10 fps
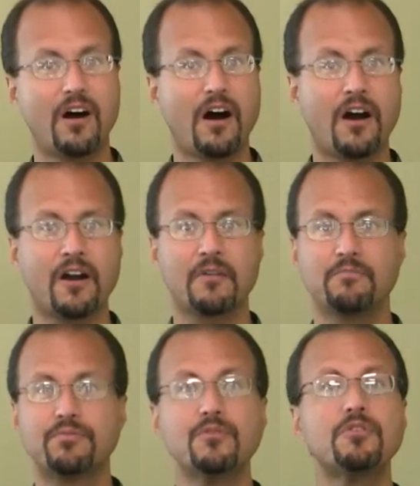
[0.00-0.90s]
are
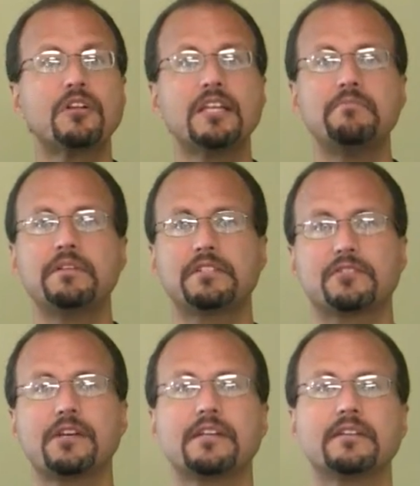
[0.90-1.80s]
brutally
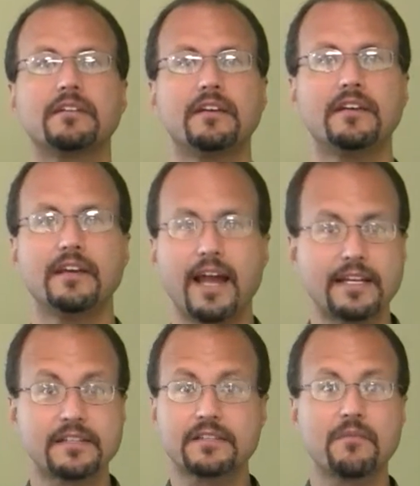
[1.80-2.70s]
mistreated
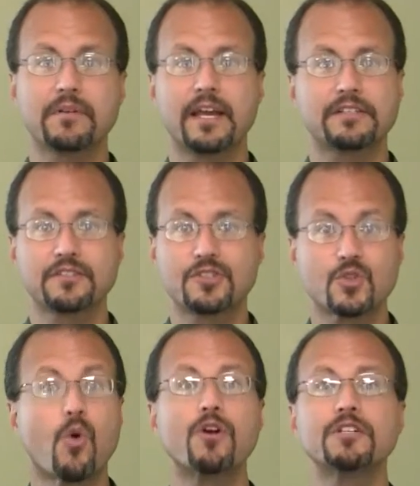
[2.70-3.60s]
and in some cases
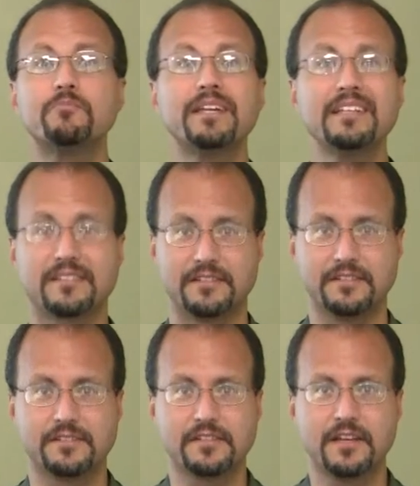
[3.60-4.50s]
torn to
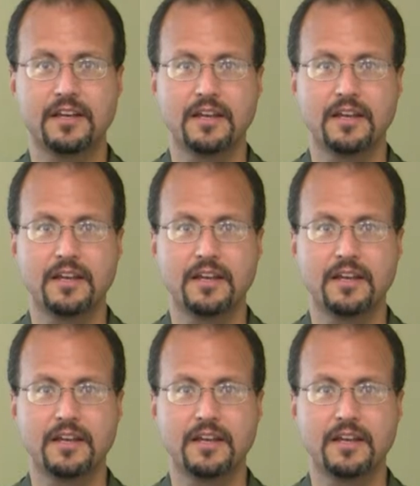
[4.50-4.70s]
pieces